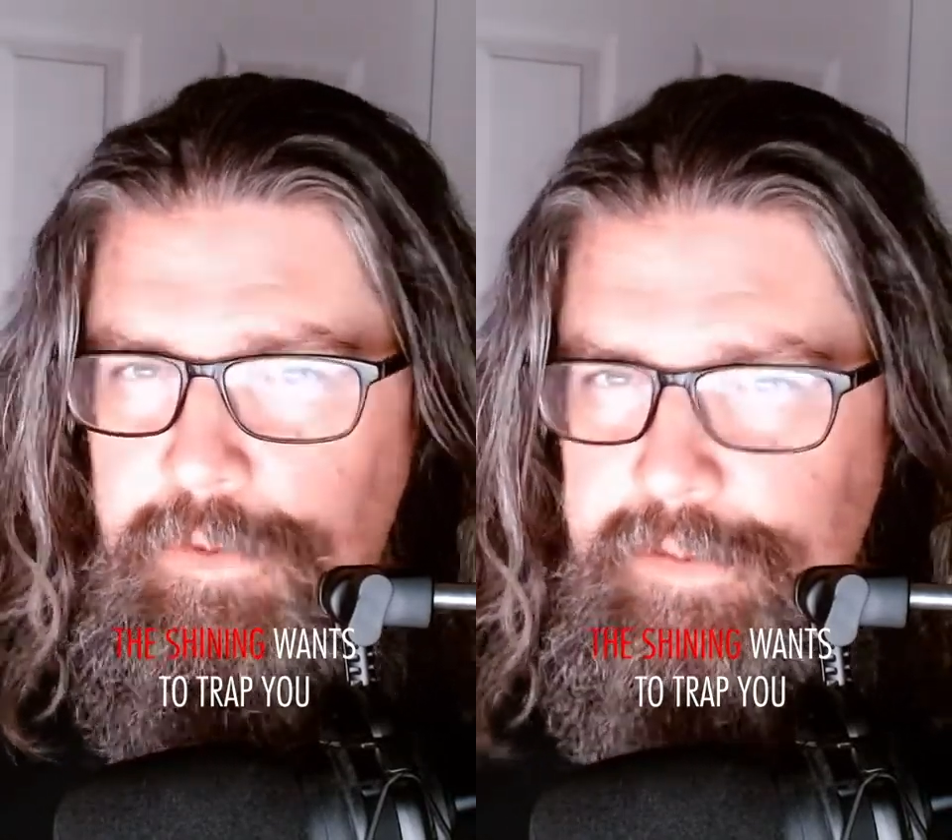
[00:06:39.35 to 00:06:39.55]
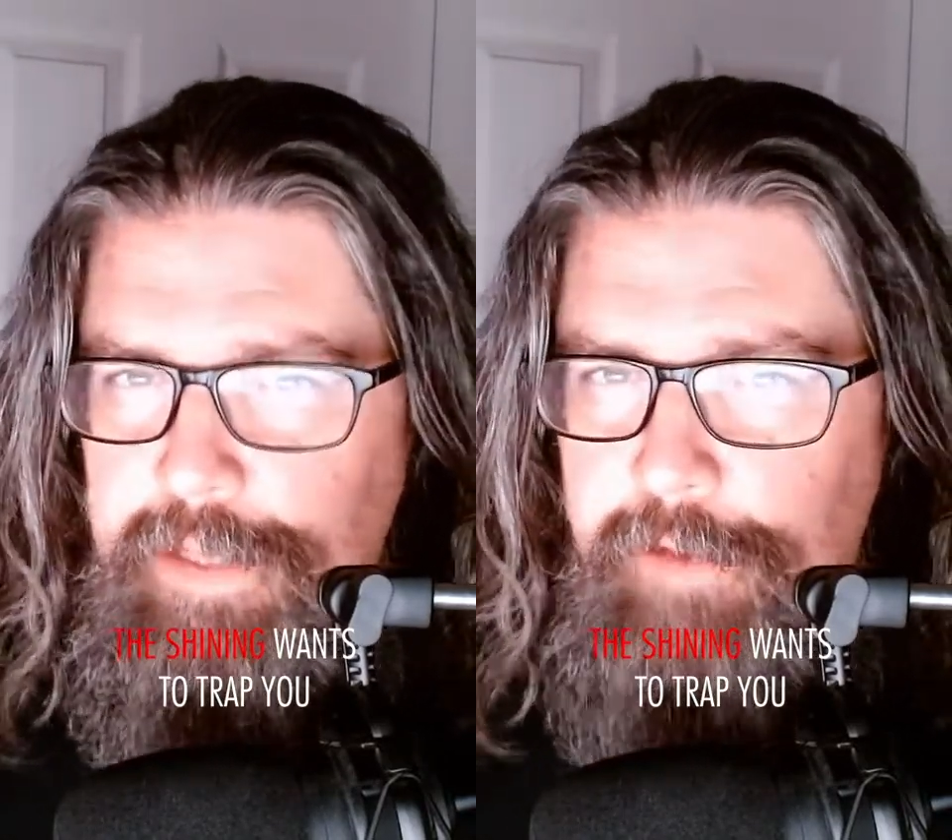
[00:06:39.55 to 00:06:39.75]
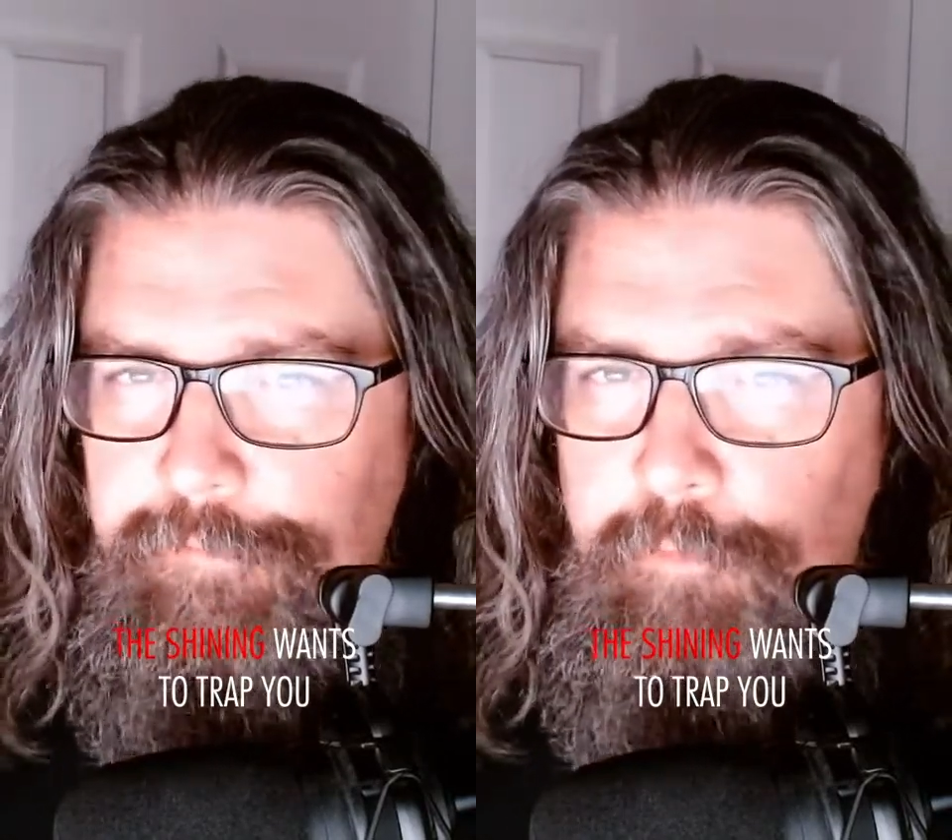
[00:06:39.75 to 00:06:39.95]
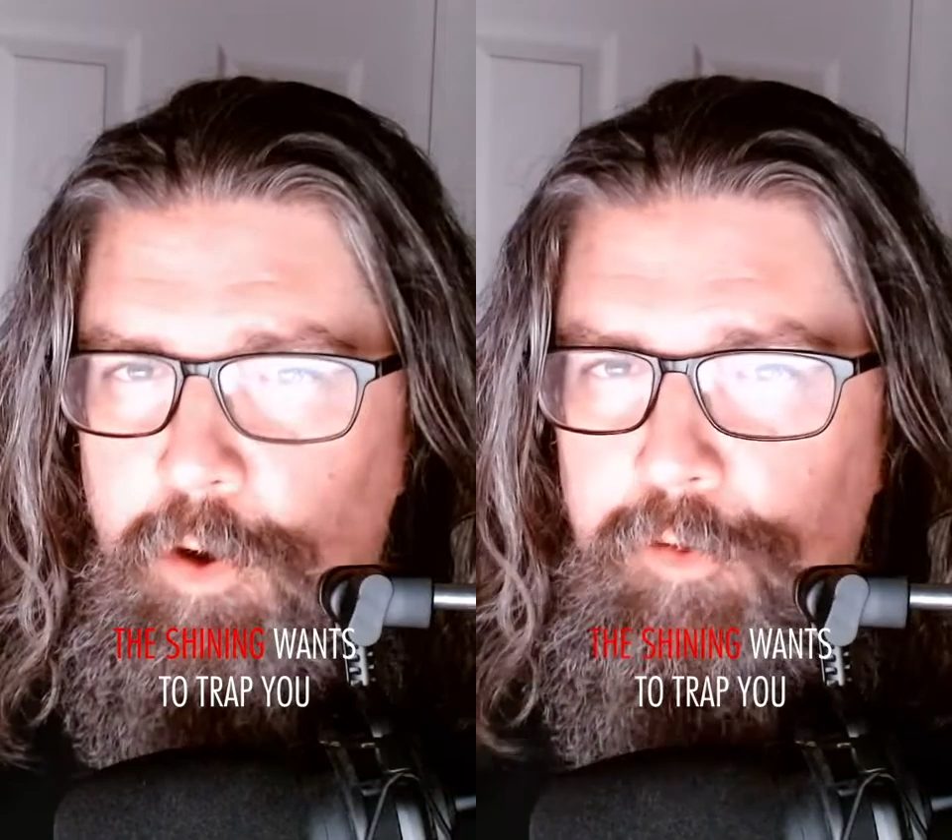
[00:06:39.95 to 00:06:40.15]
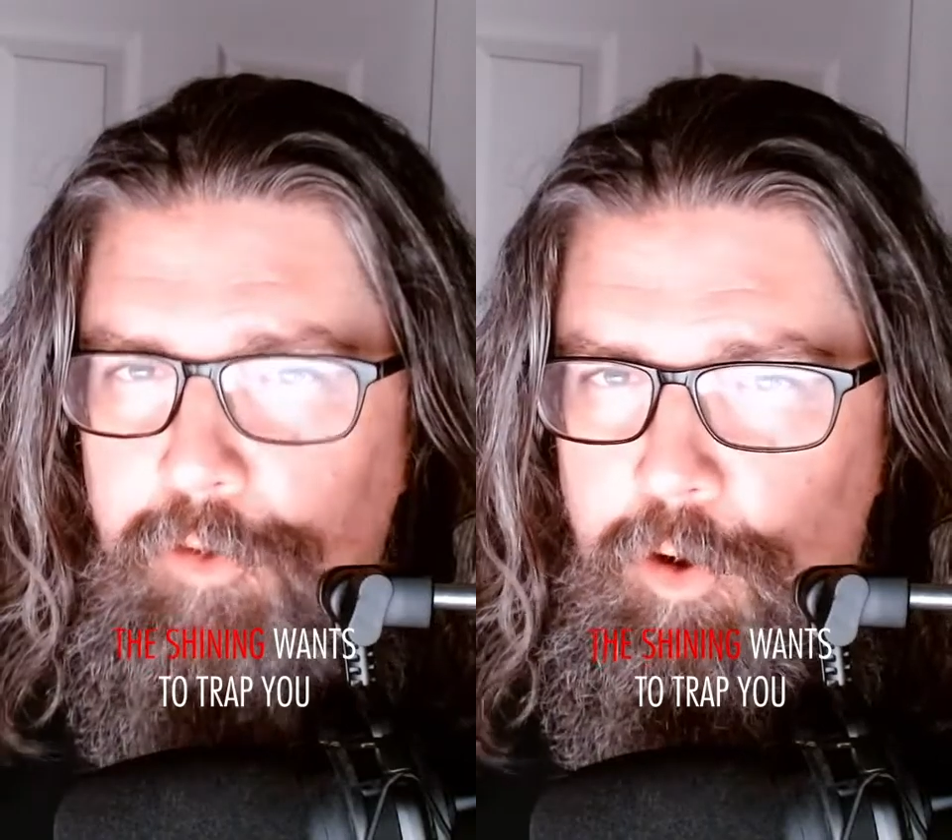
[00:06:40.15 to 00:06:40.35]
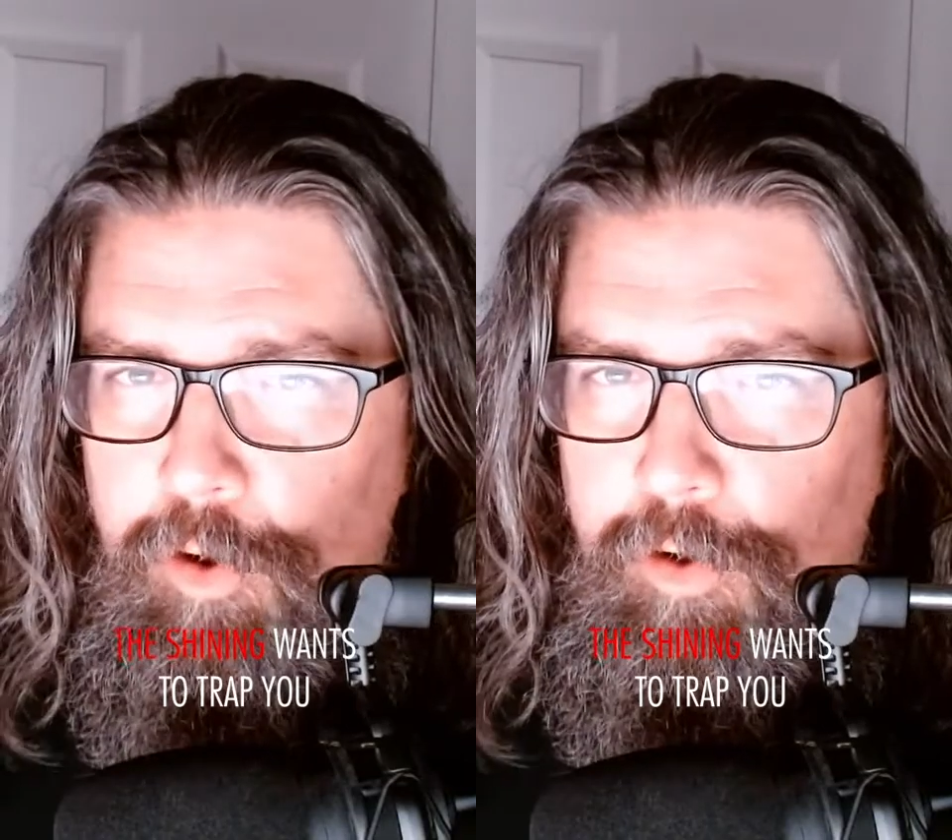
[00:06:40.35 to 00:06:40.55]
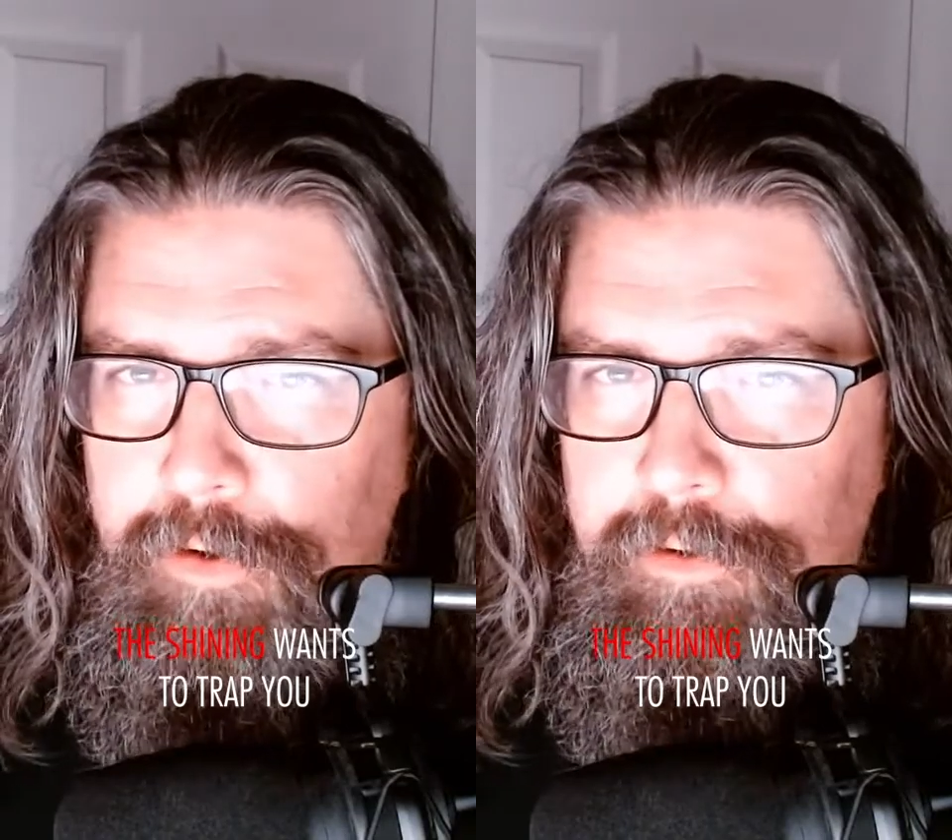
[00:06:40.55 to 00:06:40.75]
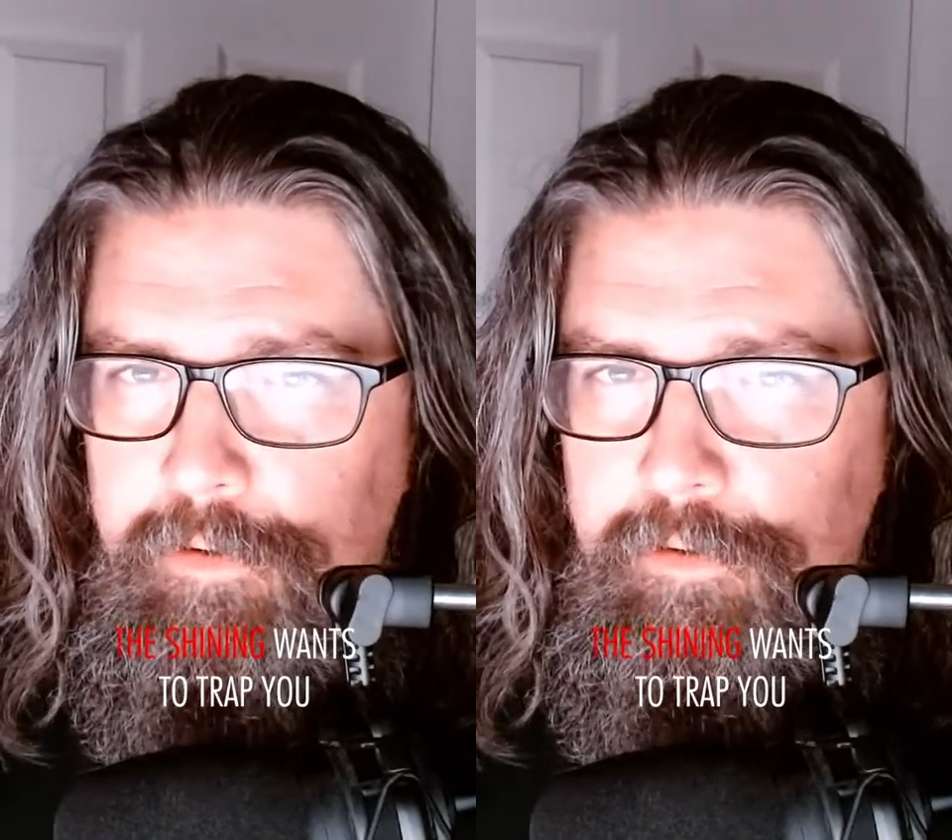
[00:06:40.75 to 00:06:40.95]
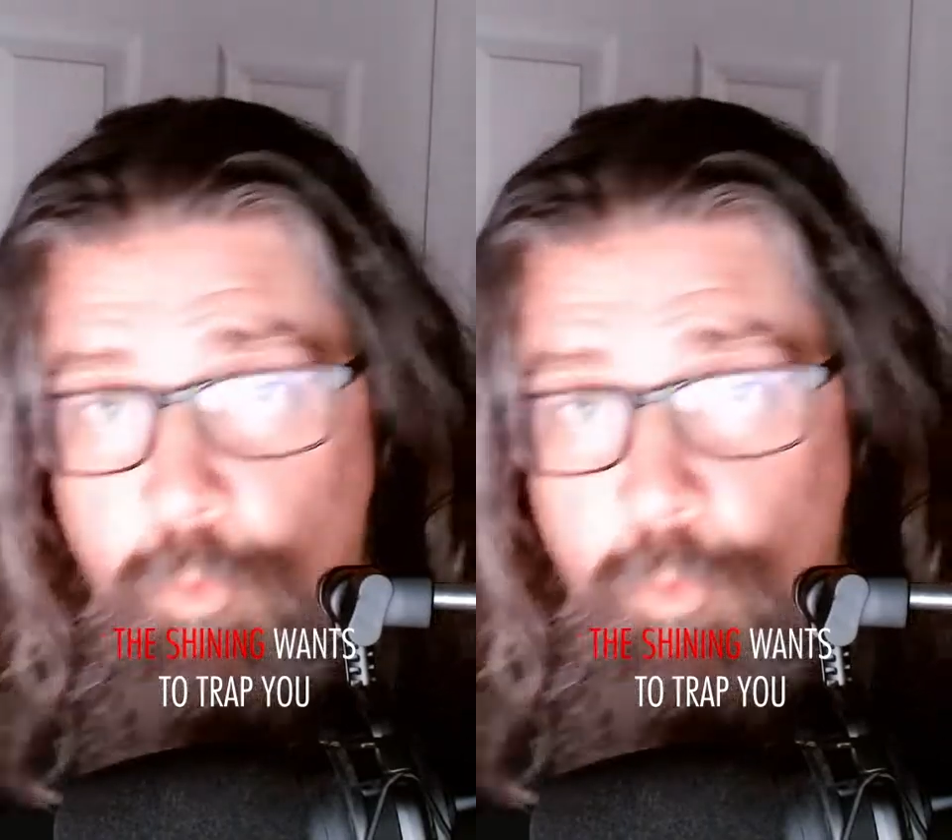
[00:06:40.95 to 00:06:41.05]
you'll be safe from all the horror.